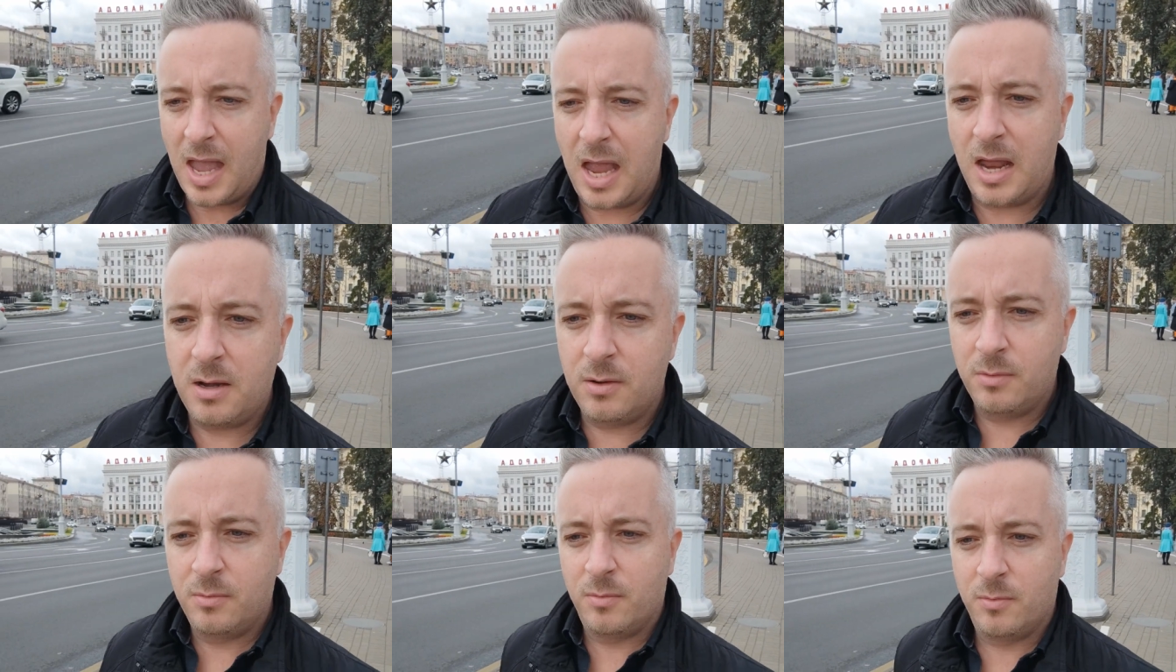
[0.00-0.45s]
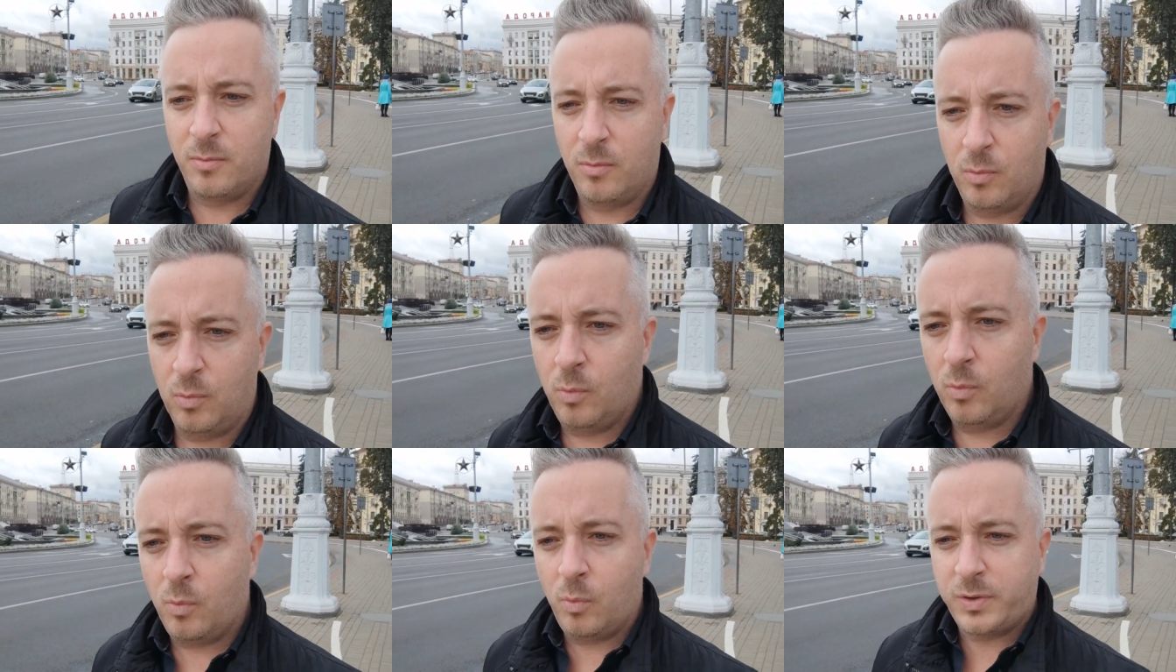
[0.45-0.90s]
And
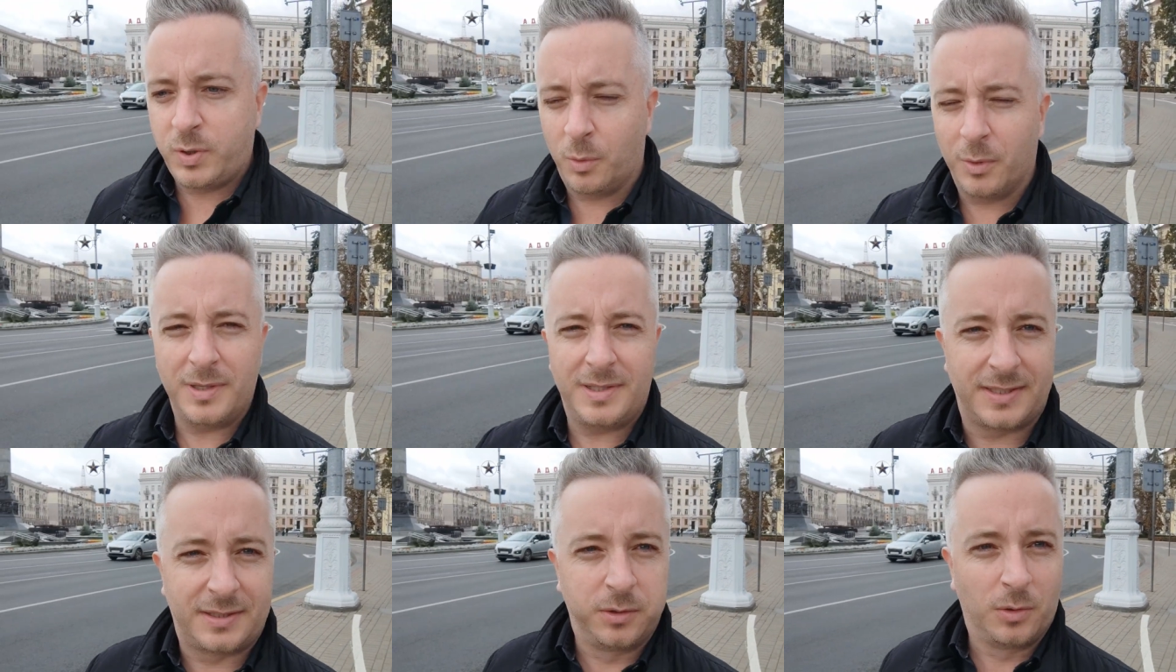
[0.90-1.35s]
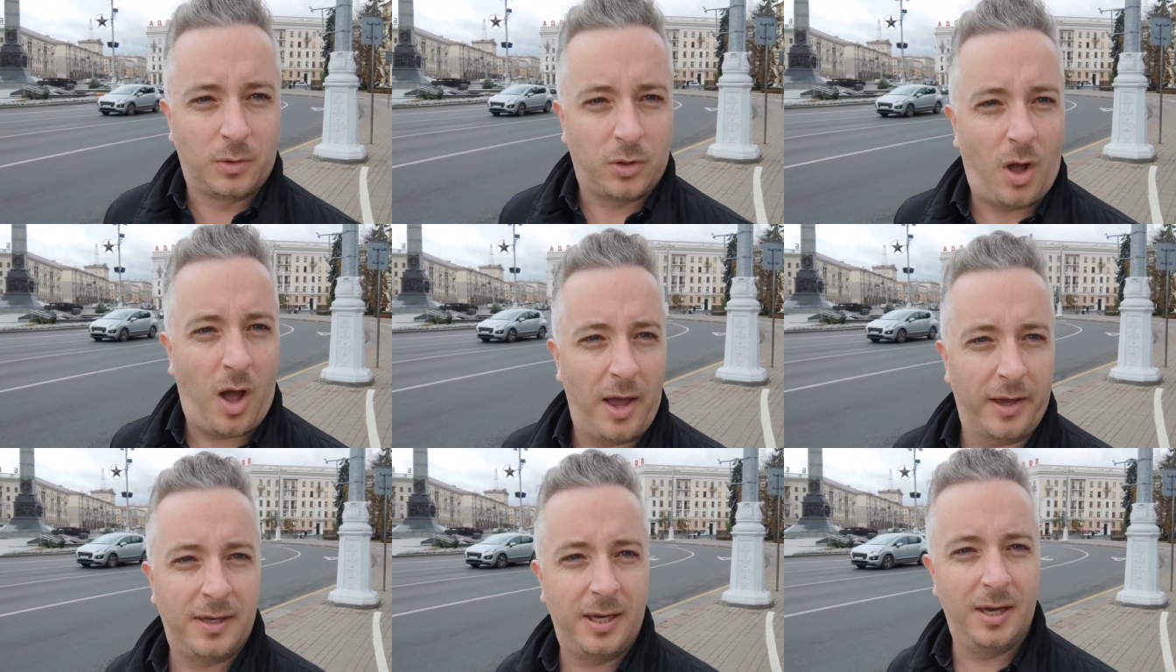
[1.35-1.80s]
so what does this
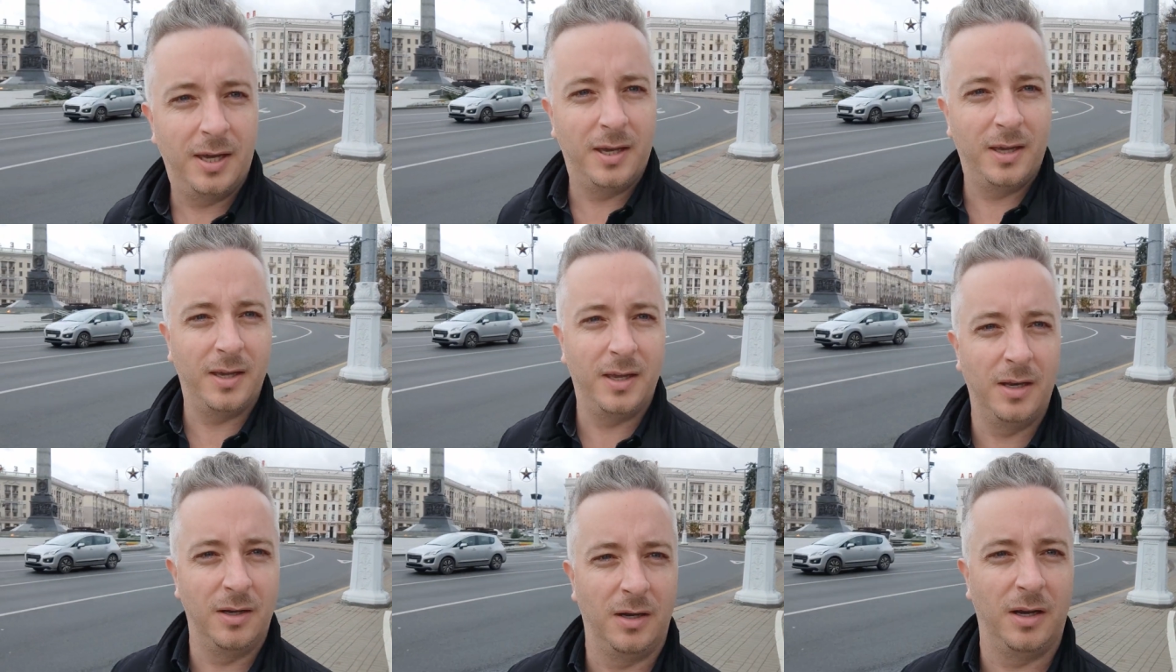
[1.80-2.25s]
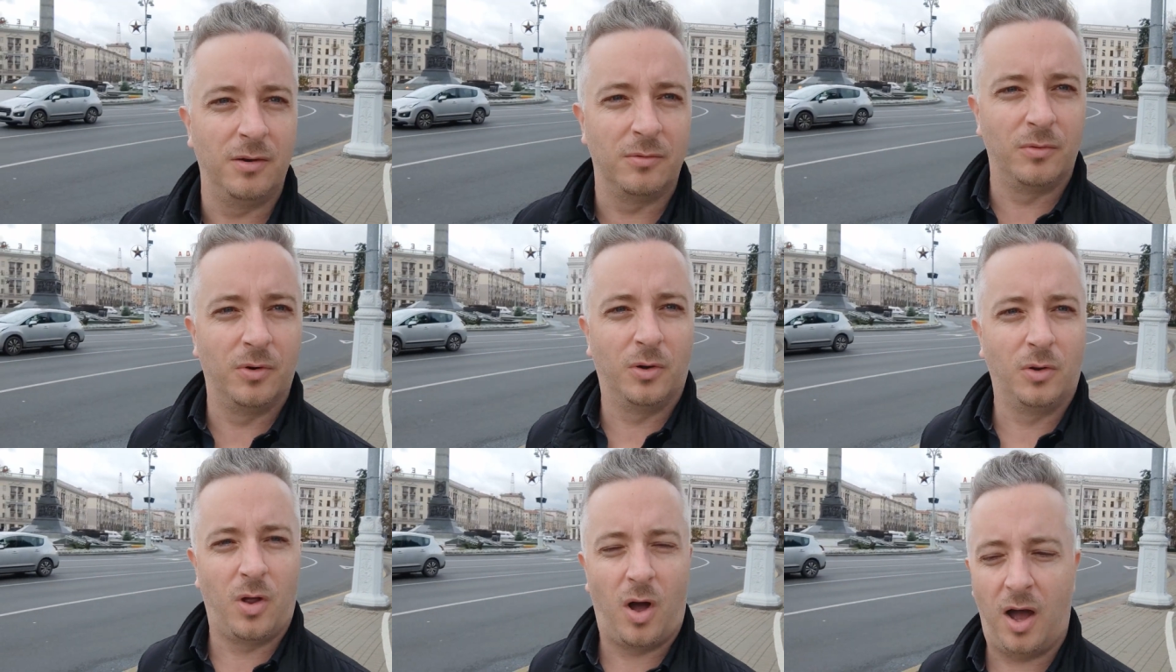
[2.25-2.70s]
look like in,
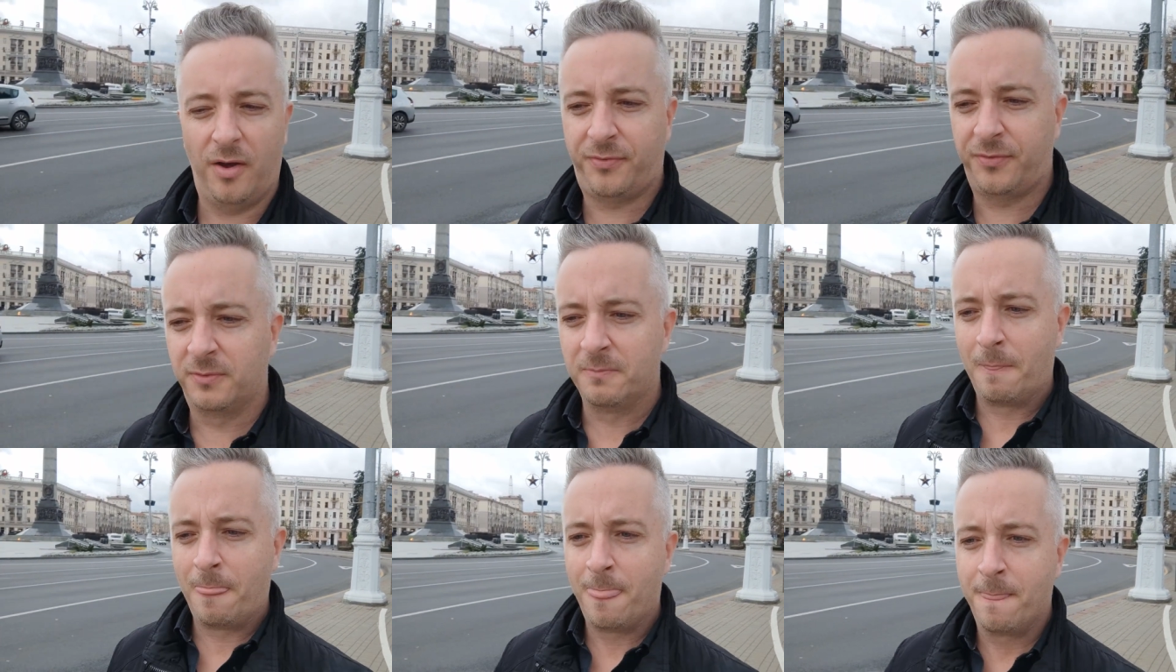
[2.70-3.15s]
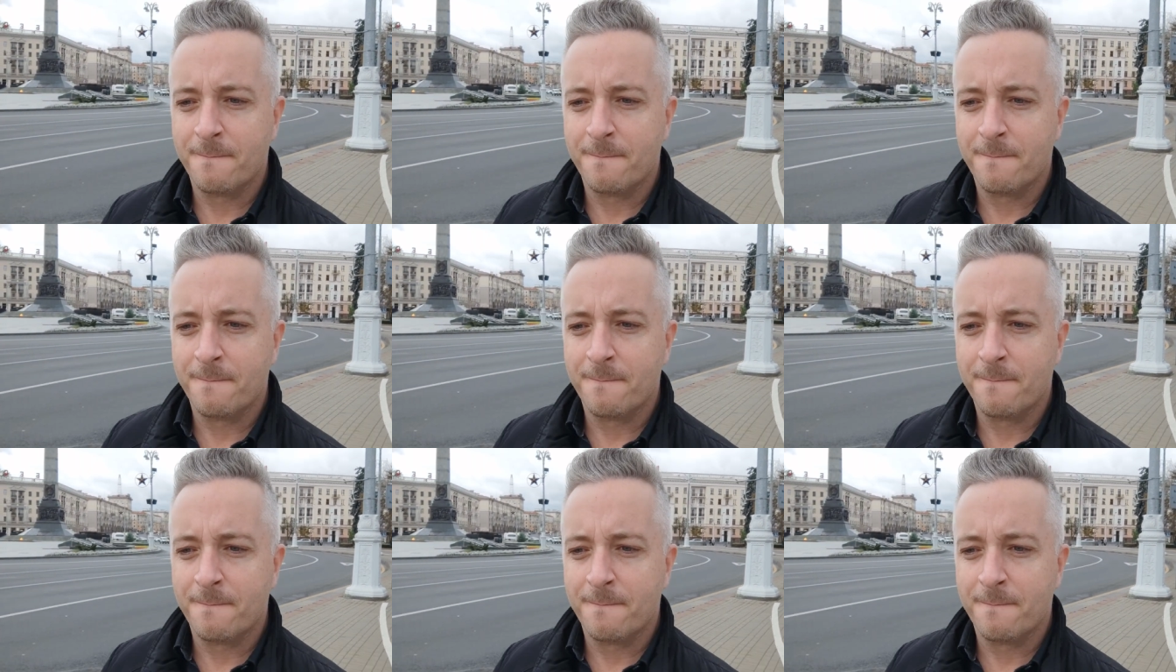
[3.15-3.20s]
in real life?